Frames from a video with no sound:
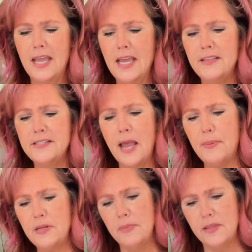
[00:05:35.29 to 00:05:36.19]
This
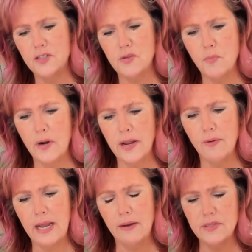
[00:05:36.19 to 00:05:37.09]
happened to me this morning
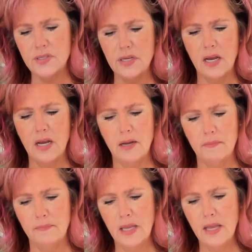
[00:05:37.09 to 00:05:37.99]
when I was,
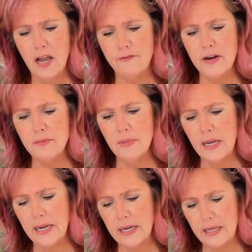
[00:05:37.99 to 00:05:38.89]
um, a friend of
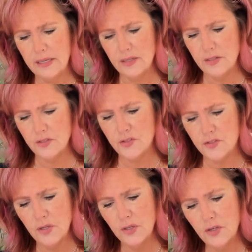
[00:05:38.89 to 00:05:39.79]
mine
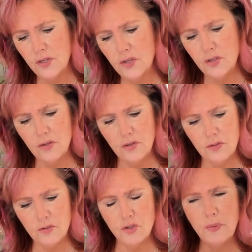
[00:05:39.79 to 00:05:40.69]
is
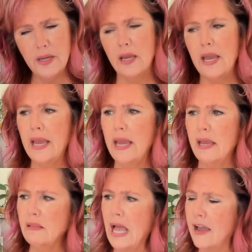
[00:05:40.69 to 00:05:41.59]
doing
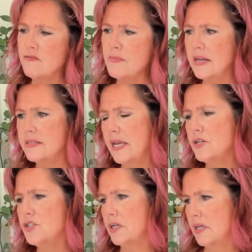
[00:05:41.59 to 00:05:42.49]
a live
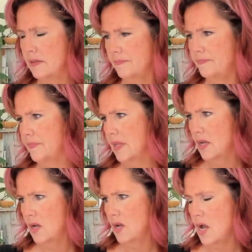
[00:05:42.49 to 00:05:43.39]
meditation
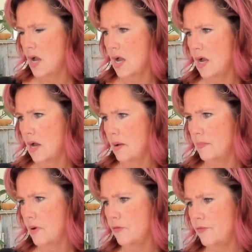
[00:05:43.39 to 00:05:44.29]

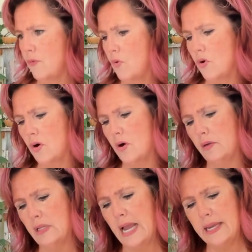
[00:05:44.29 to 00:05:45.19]
um, for
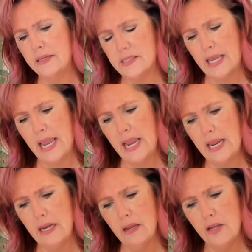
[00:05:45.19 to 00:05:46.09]

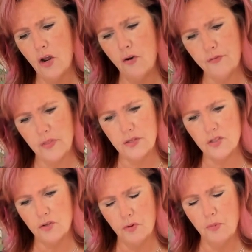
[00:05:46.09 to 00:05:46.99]
Lionsgate, you know, for
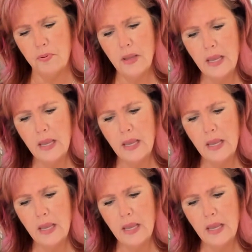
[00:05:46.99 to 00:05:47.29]
this group.